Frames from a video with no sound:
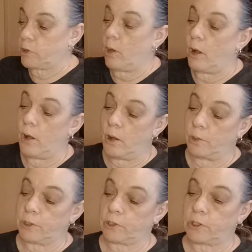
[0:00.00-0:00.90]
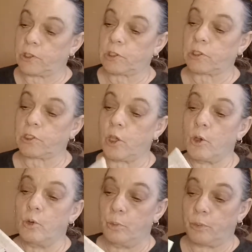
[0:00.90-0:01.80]
Oh, this is
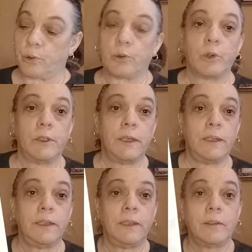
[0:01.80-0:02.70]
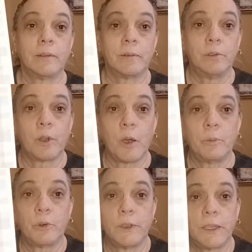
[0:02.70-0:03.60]
so pretty. Look how
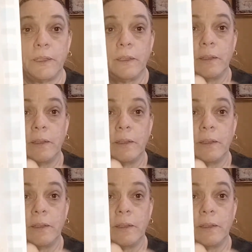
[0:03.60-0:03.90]
pretty.